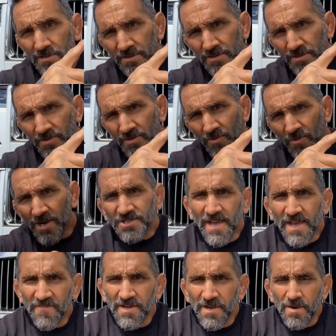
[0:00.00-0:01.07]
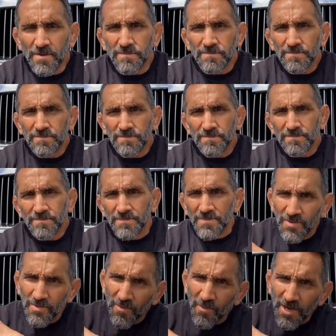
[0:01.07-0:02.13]
You want to watch that video? You
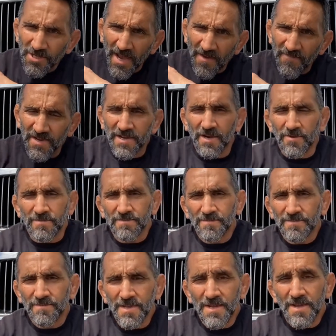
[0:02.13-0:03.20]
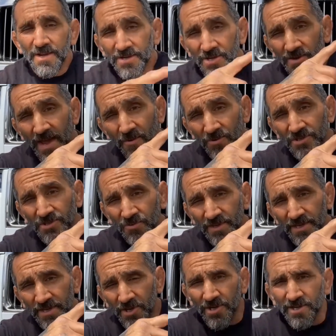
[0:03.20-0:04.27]
want to watch that video? You know, that one's really
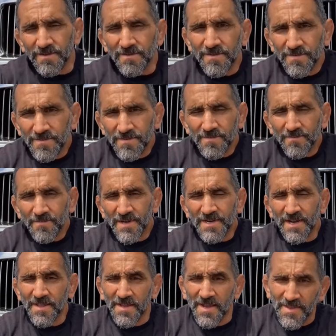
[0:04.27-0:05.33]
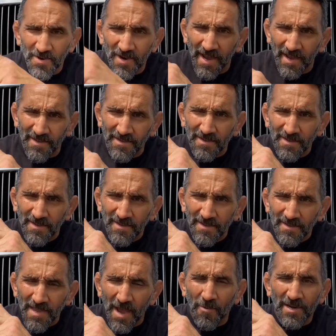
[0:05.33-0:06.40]
good. But on the other hand,
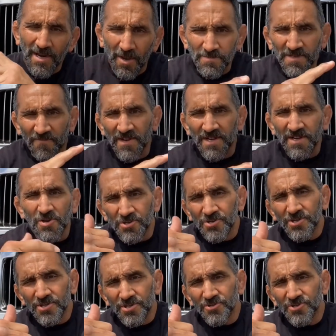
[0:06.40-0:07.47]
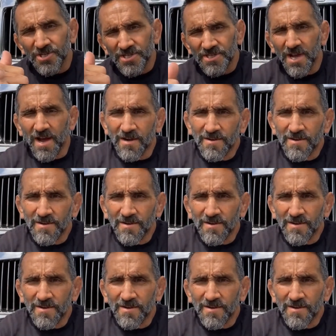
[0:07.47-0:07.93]
that one helps the video you just saw.